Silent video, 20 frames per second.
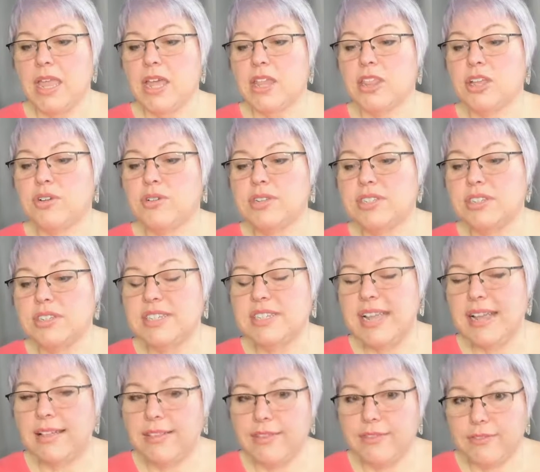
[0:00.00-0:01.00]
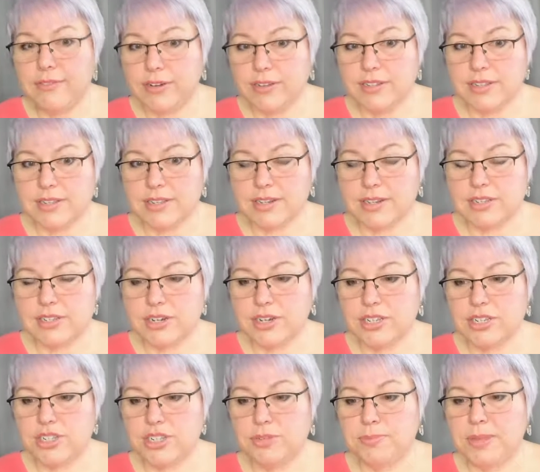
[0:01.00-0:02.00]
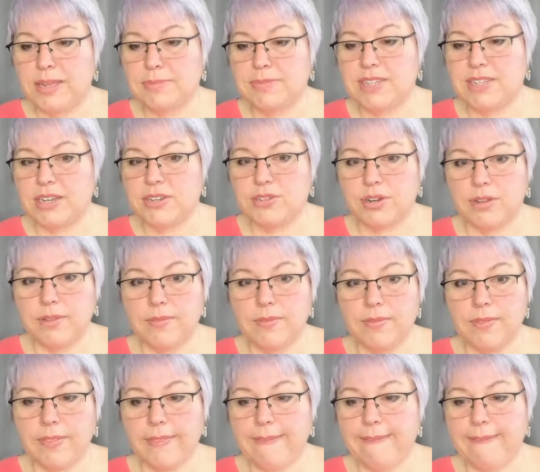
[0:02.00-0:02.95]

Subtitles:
The crystal sale on the 1st is going to start at 2 p.m. Central.